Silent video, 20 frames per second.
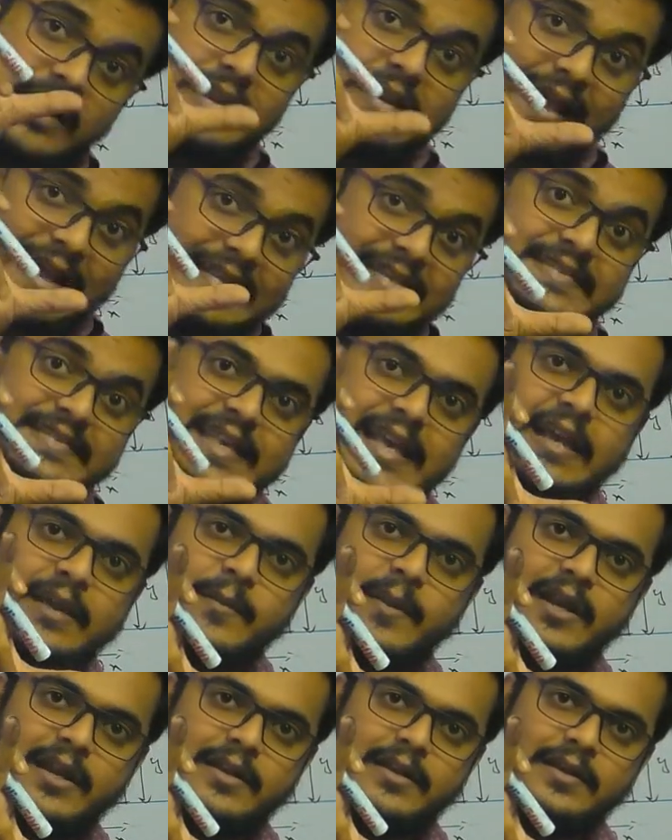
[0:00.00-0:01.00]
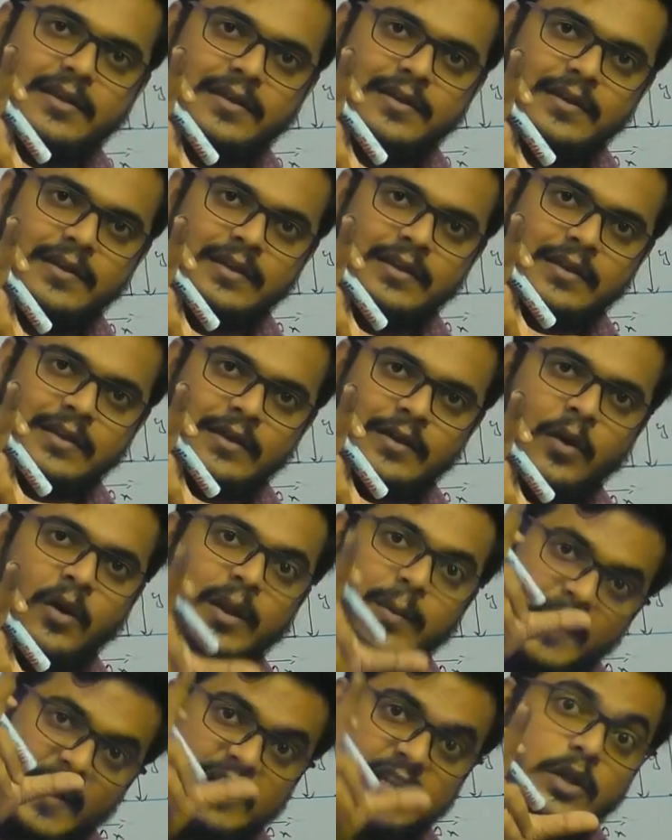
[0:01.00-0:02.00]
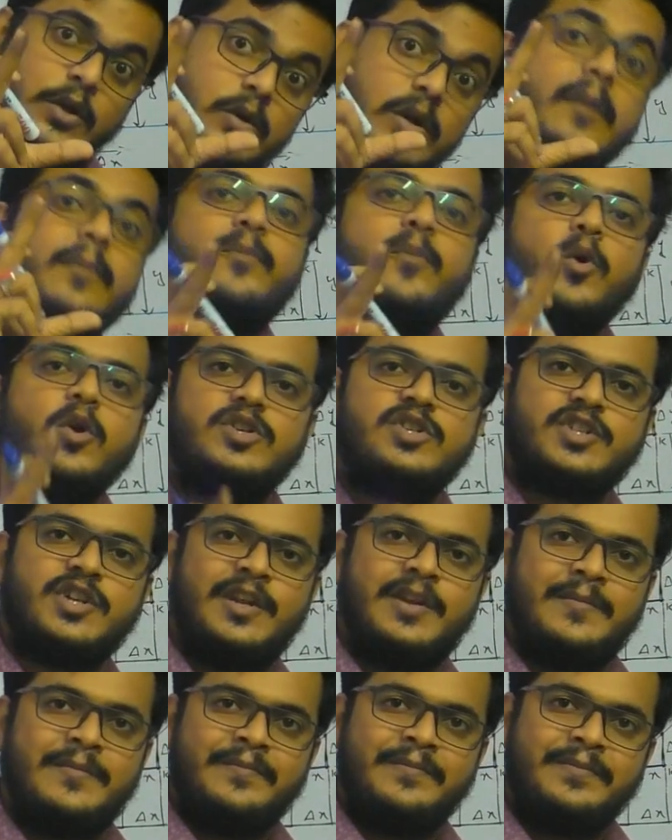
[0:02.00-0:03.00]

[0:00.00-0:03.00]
line segment or a particular portion.